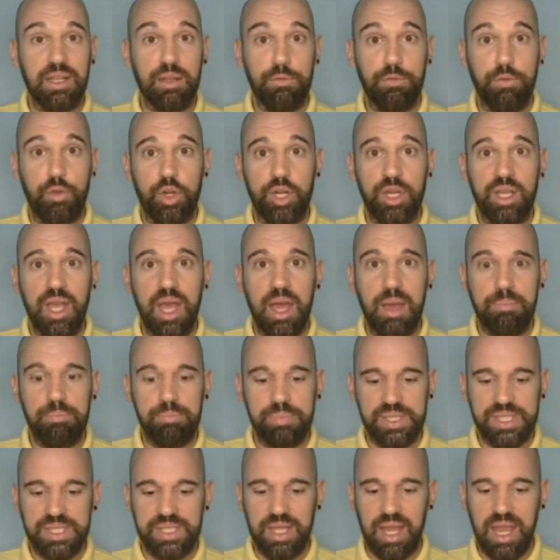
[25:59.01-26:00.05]
for
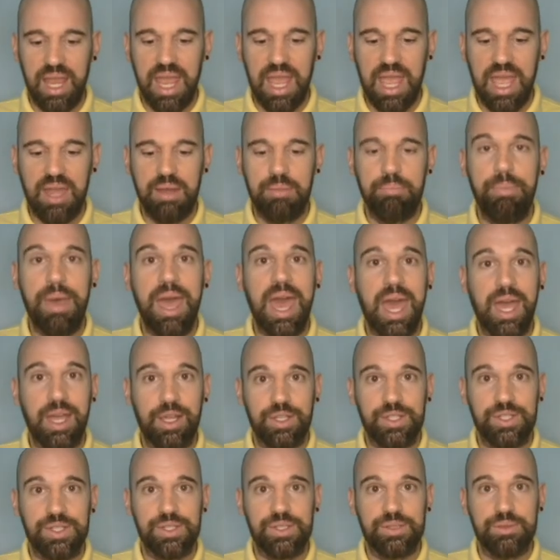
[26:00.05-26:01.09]
cups and
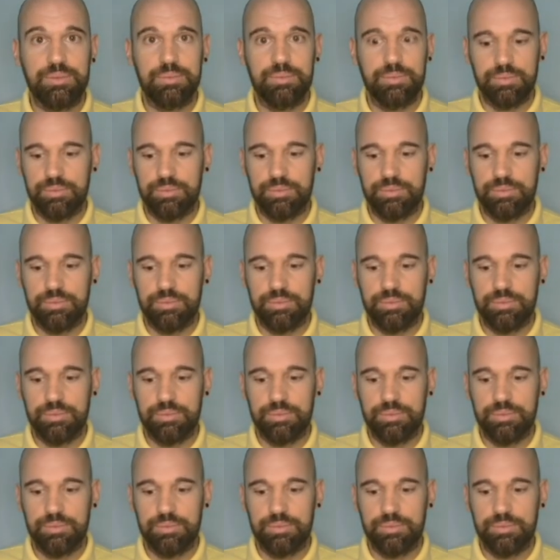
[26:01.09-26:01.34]
bags.